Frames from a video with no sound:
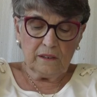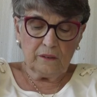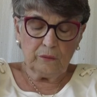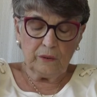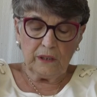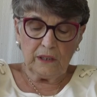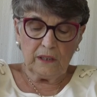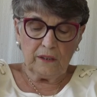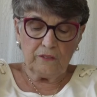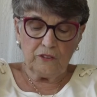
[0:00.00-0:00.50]

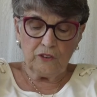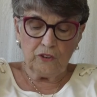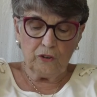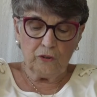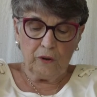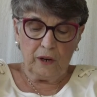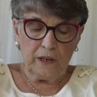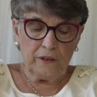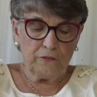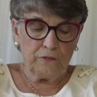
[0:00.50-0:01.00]
we give you
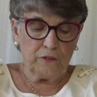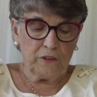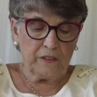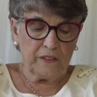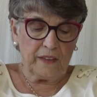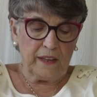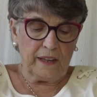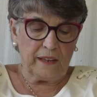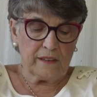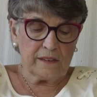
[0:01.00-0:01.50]
grateful
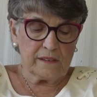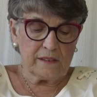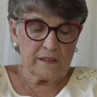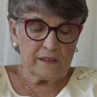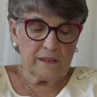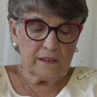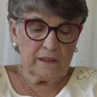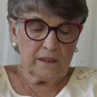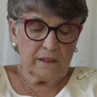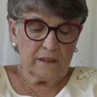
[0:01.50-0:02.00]
thanks.